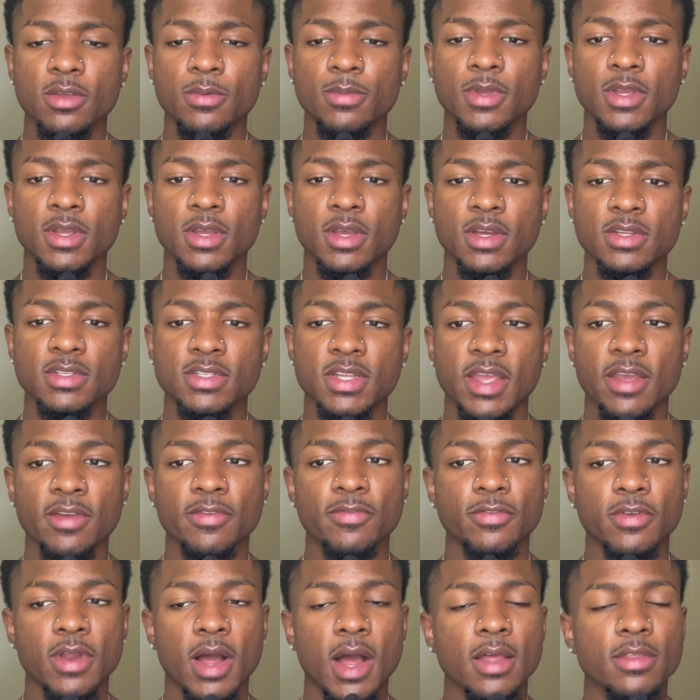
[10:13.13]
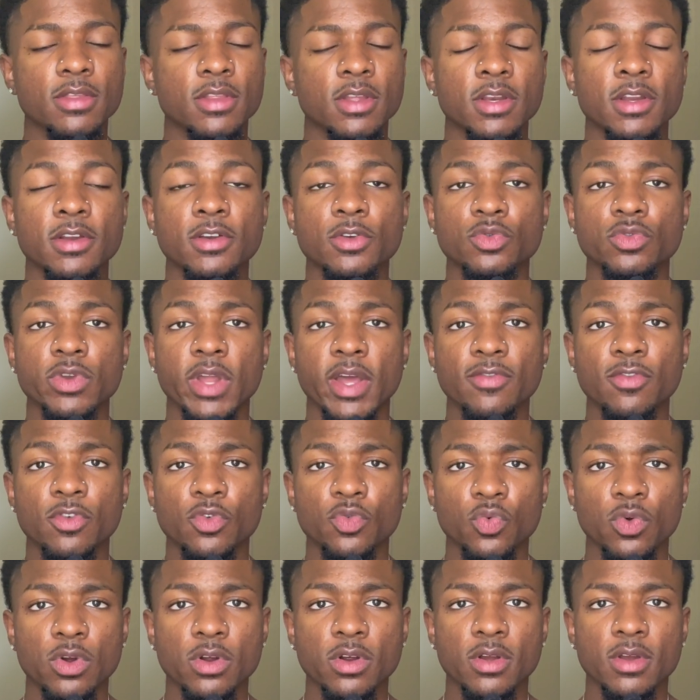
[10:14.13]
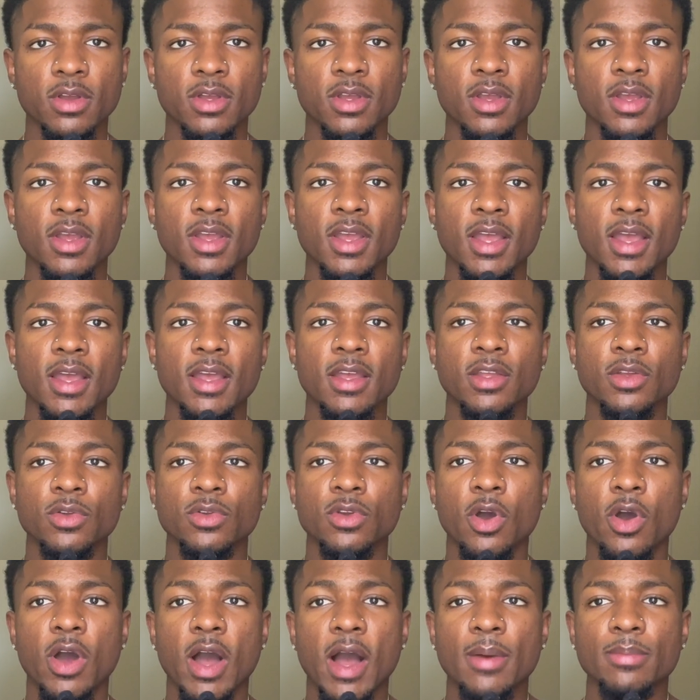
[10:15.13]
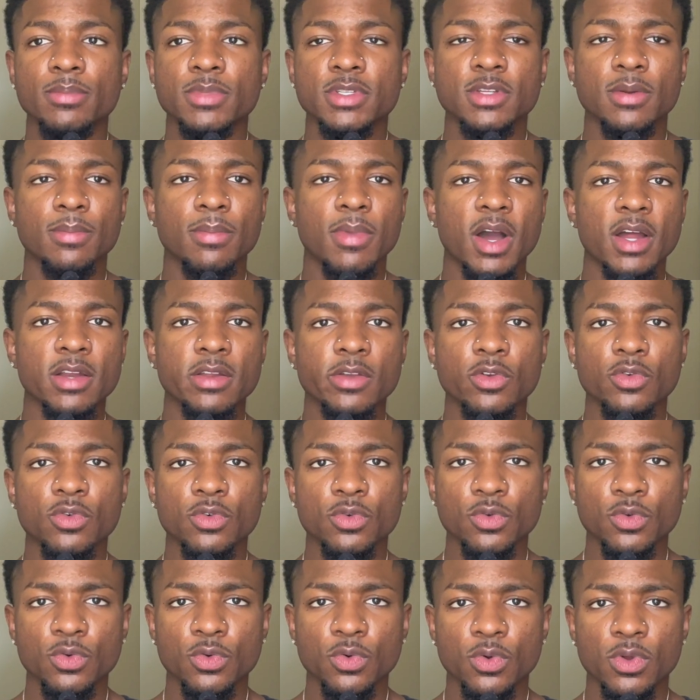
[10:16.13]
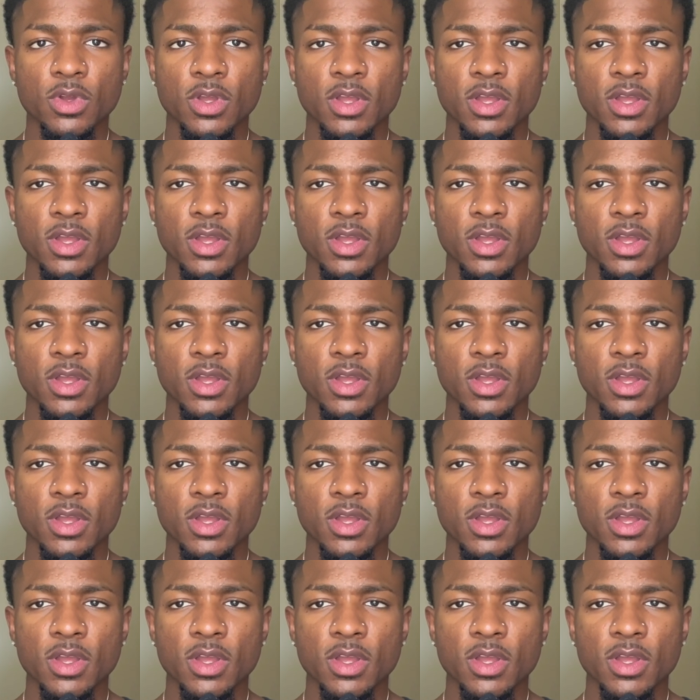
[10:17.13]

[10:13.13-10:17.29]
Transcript: because if not, then it'll never work. I'm somebody who